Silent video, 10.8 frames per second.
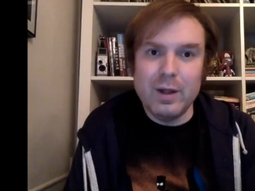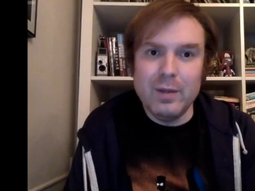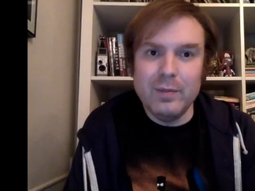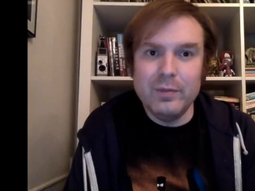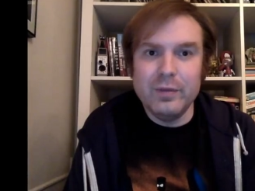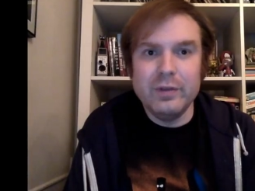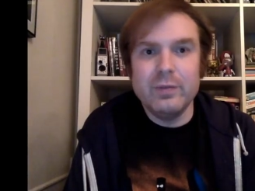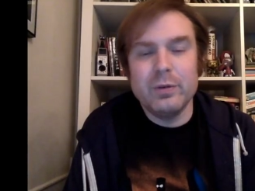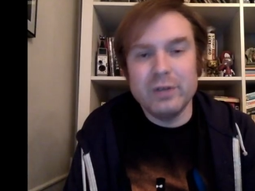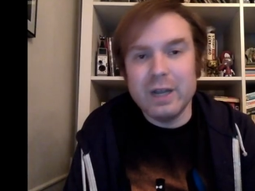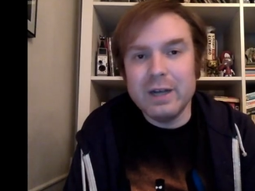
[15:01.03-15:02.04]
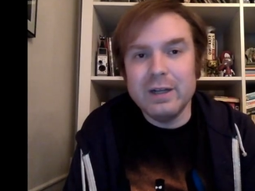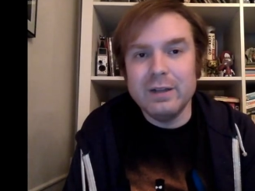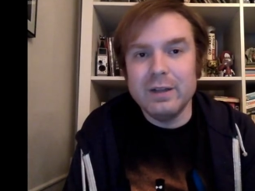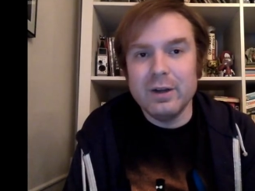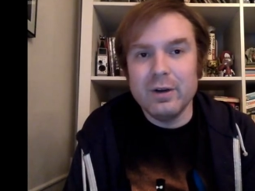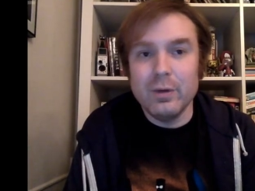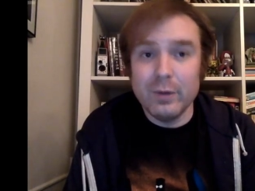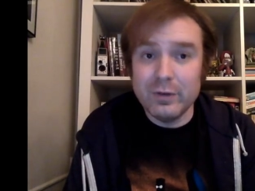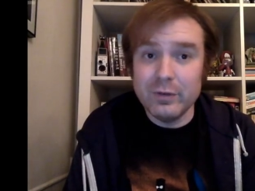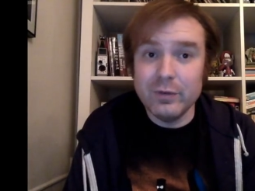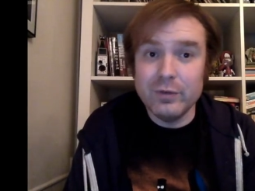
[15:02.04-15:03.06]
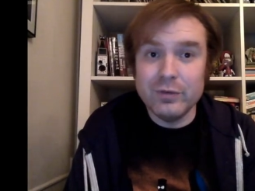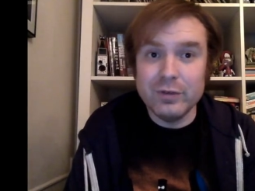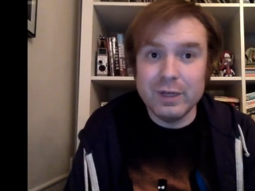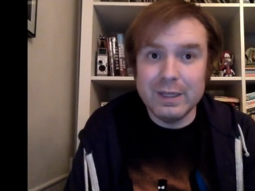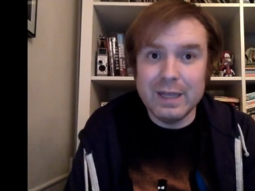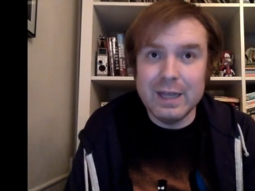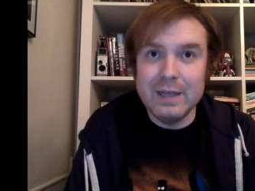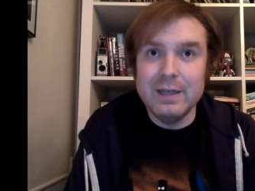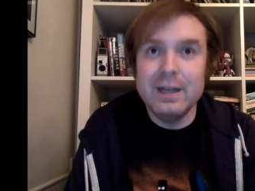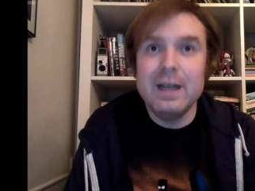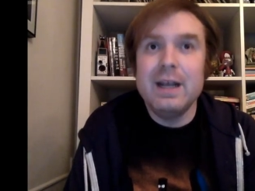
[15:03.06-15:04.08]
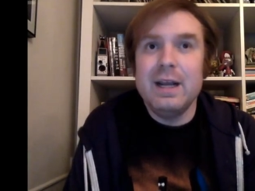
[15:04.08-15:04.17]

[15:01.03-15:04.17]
problems. It's pretending they're a resolution at the end